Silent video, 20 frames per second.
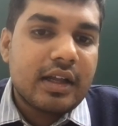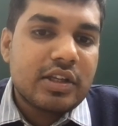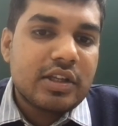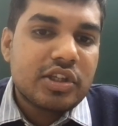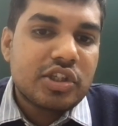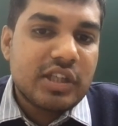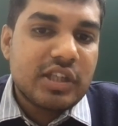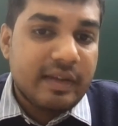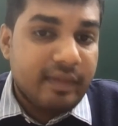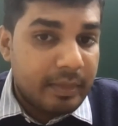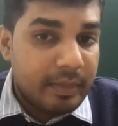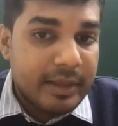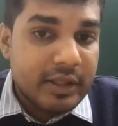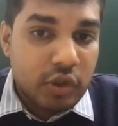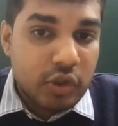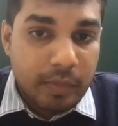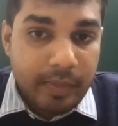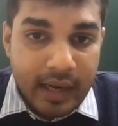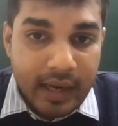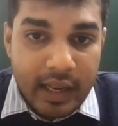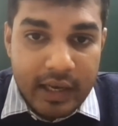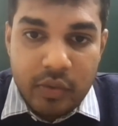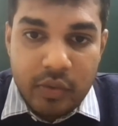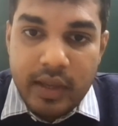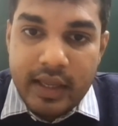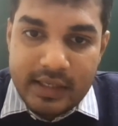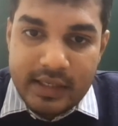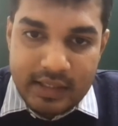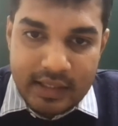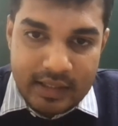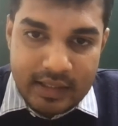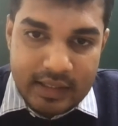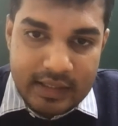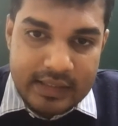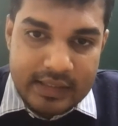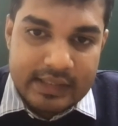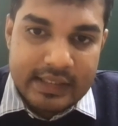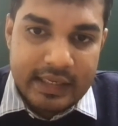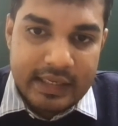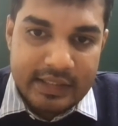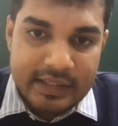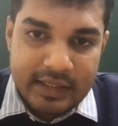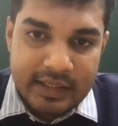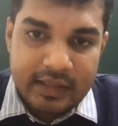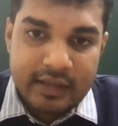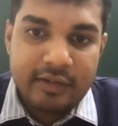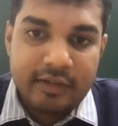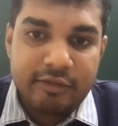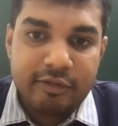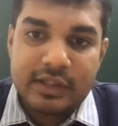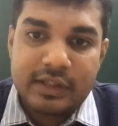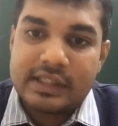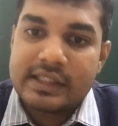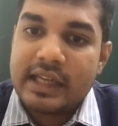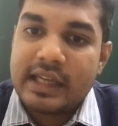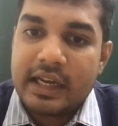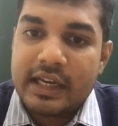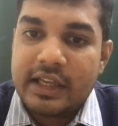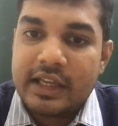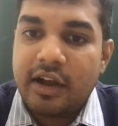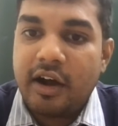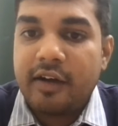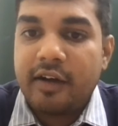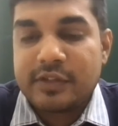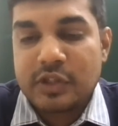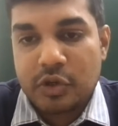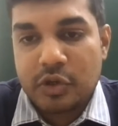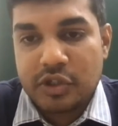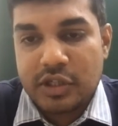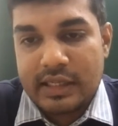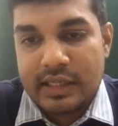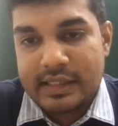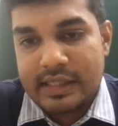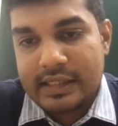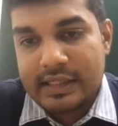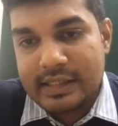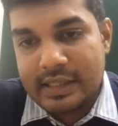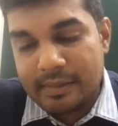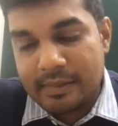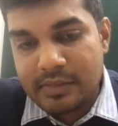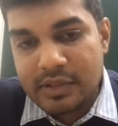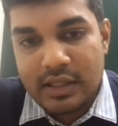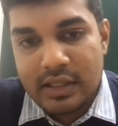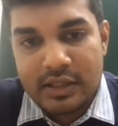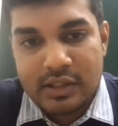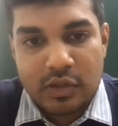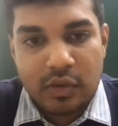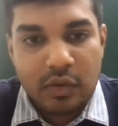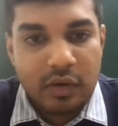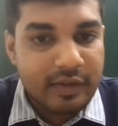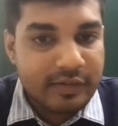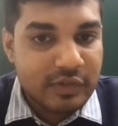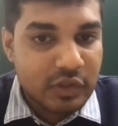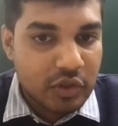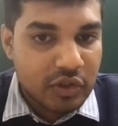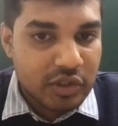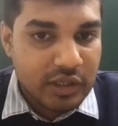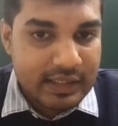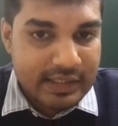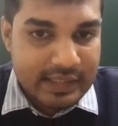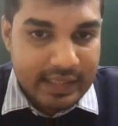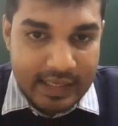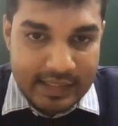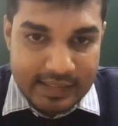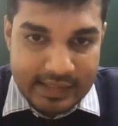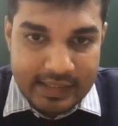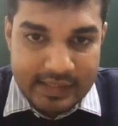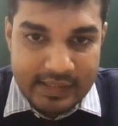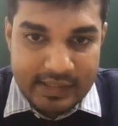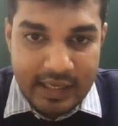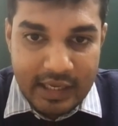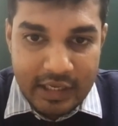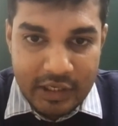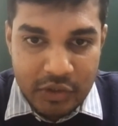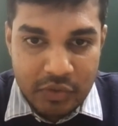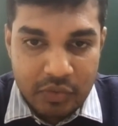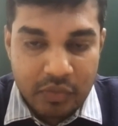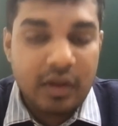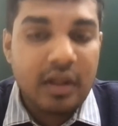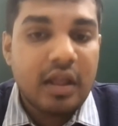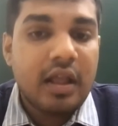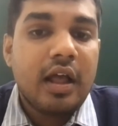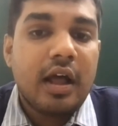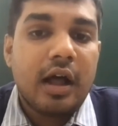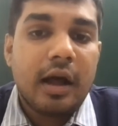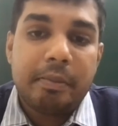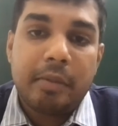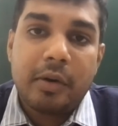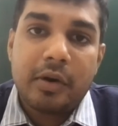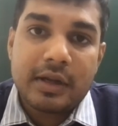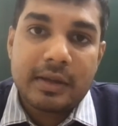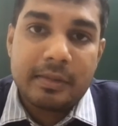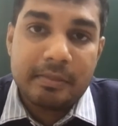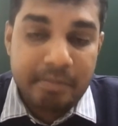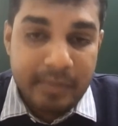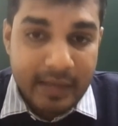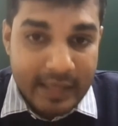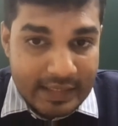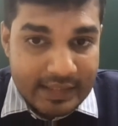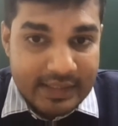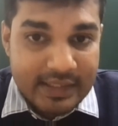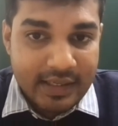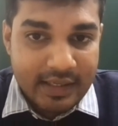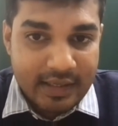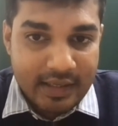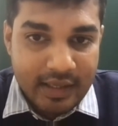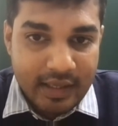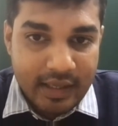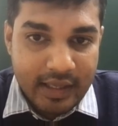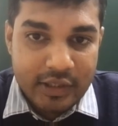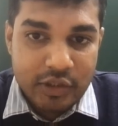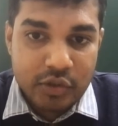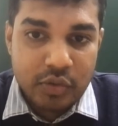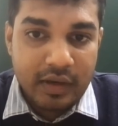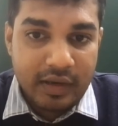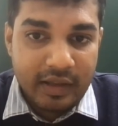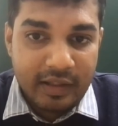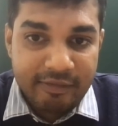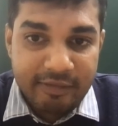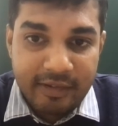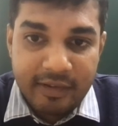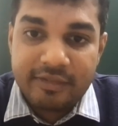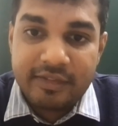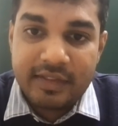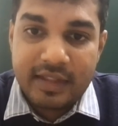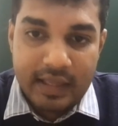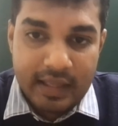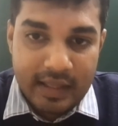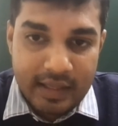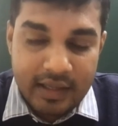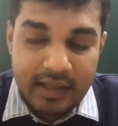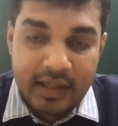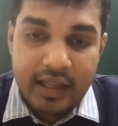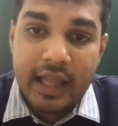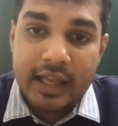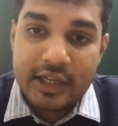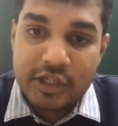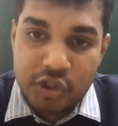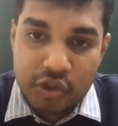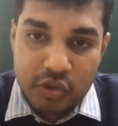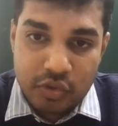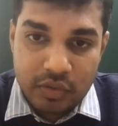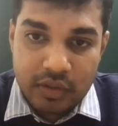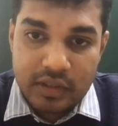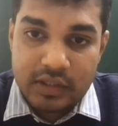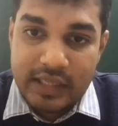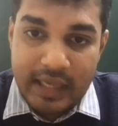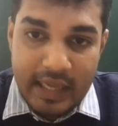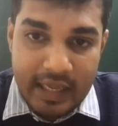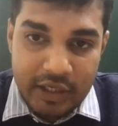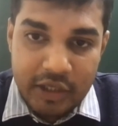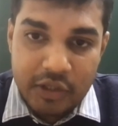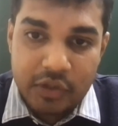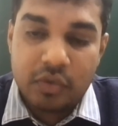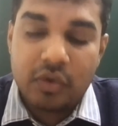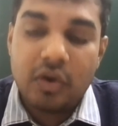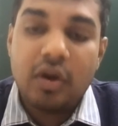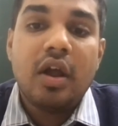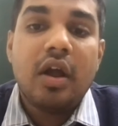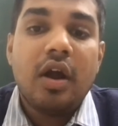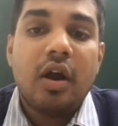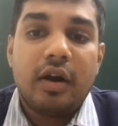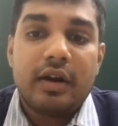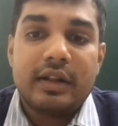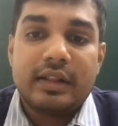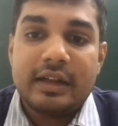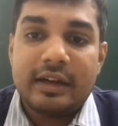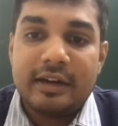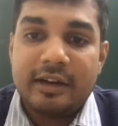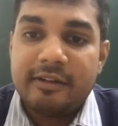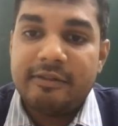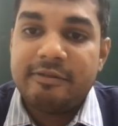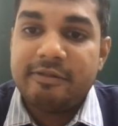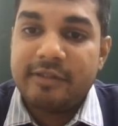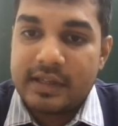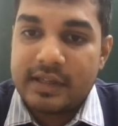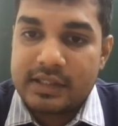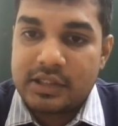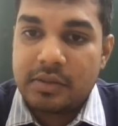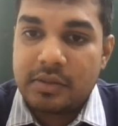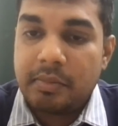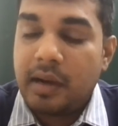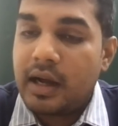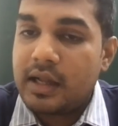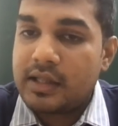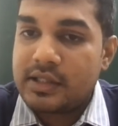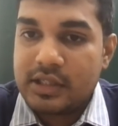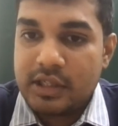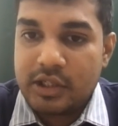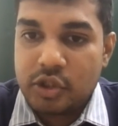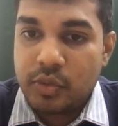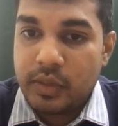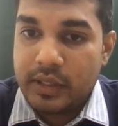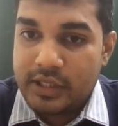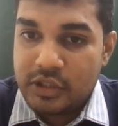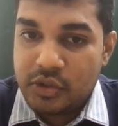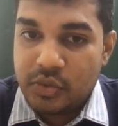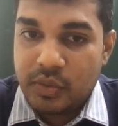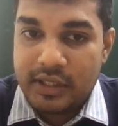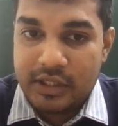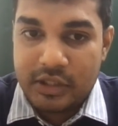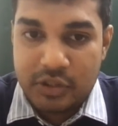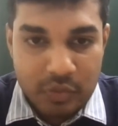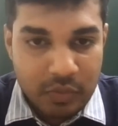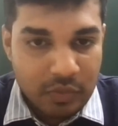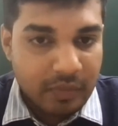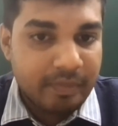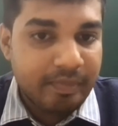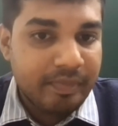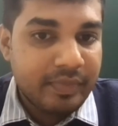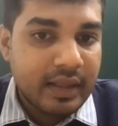She will be superannuating in the Center for the Study of Social Systems, School of Social Sciences, JNU, upon completing her 25th year at JNU on 31st March 2022.